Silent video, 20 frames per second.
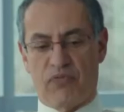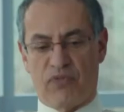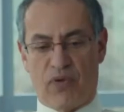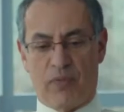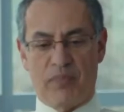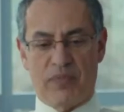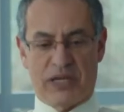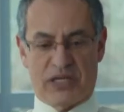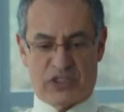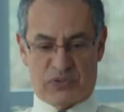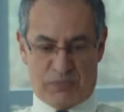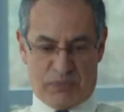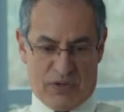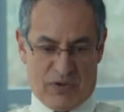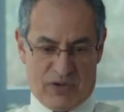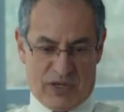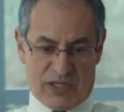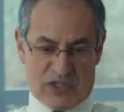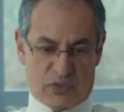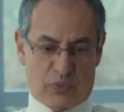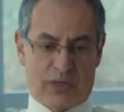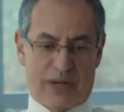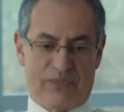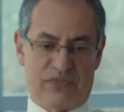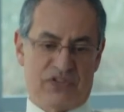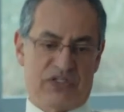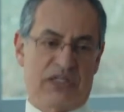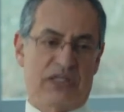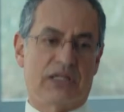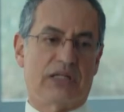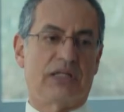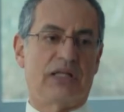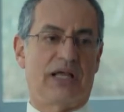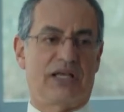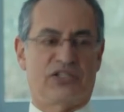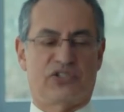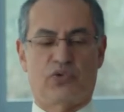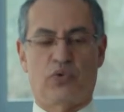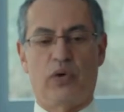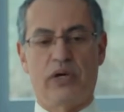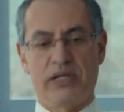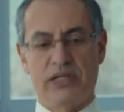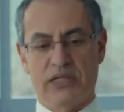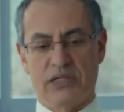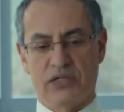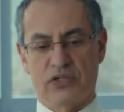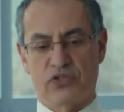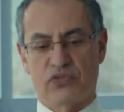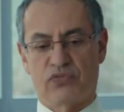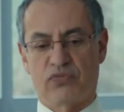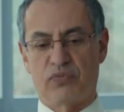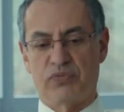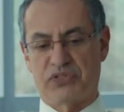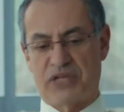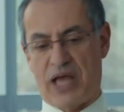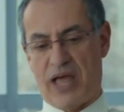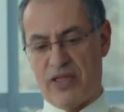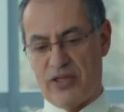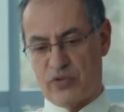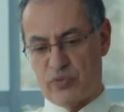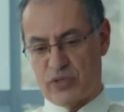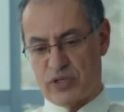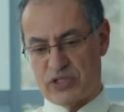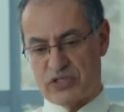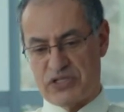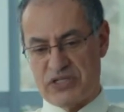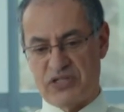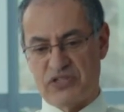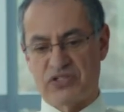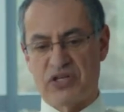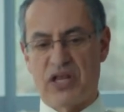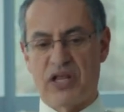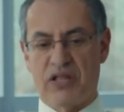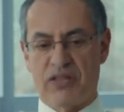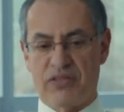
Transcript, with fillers: From experience, what I've seen in the last 20 years from SolidWorks is